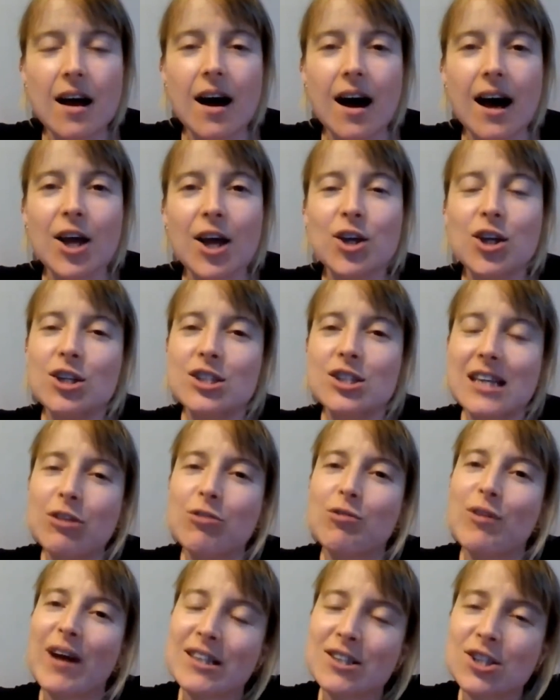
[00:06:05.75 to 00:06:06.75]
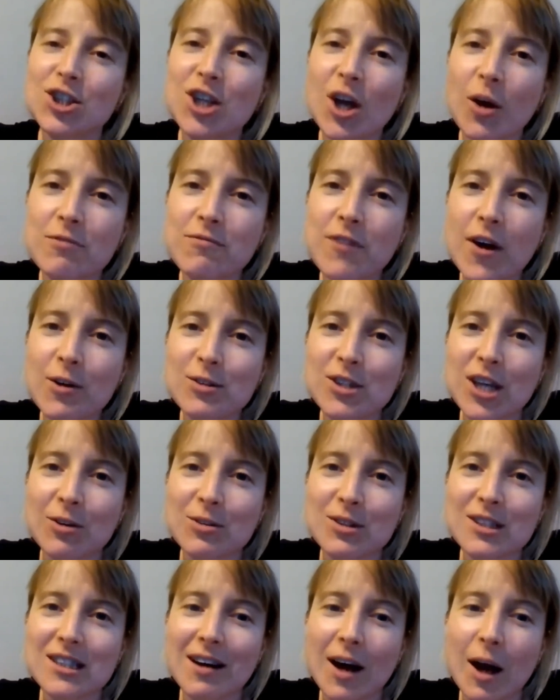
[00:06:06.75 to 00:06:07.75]
I know you did threaten to show a
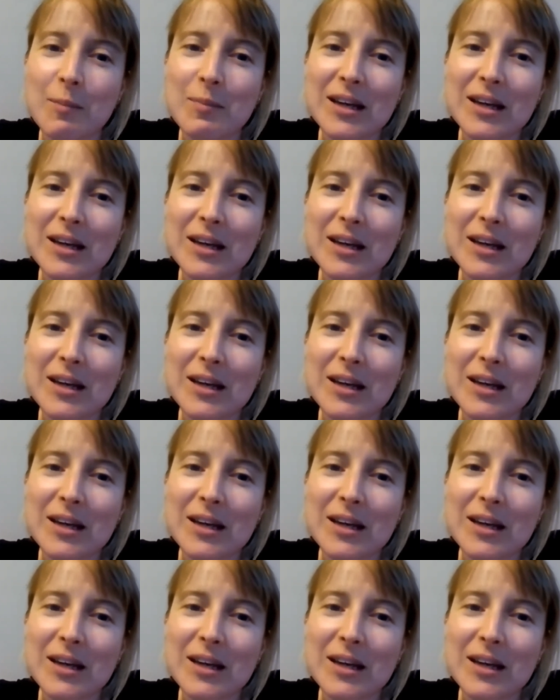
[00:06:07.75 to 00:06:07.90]
photo tonight,